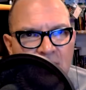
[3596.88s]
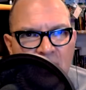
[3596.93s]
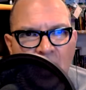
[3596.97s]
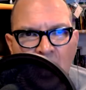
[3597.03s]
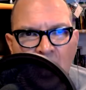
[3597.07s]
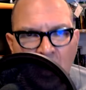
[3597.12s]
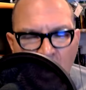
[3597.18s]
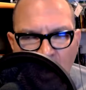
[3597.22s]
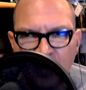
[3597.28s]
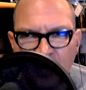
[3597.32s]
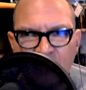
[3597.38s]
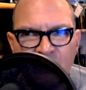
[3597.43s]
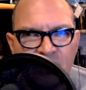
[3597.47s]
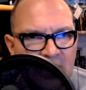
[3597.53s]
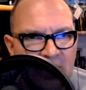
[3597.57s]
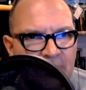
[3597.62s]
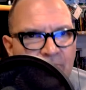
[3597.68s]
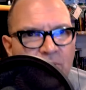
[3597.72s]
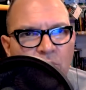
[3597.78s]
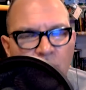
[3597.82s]
a lot of
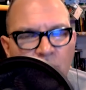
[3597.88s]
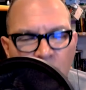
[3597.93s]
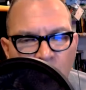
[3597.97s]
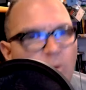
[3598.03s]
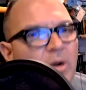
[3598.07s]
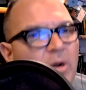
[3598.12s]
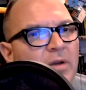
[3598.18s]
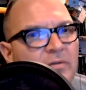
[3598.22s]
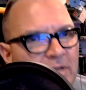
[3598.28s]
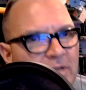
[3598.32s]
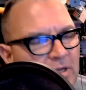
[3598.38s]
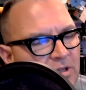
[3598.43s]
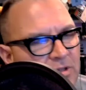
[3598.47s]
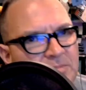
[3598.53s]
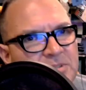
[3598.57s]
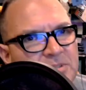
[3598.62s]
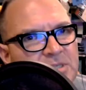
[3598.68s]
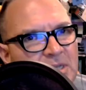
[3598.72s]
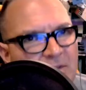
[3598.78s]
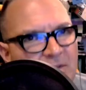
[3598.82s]
people who would have killed
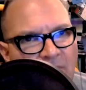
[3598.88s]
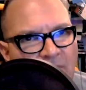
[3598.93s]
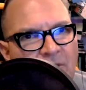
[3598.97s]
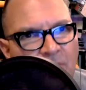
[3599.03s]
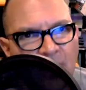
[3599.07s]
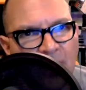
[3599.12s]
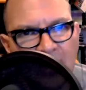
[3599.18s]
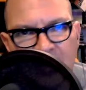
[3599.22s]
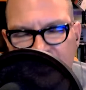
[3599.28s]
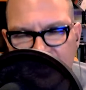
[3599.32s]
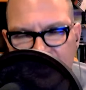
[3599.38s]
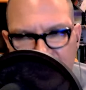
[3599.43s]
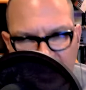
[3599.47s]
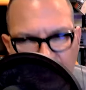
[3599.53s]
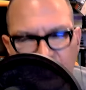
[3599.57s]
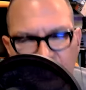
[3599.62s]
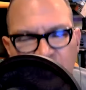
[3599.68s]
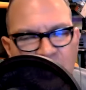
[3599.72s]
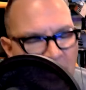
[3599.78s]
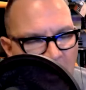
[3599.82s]
themselves otherwise seem to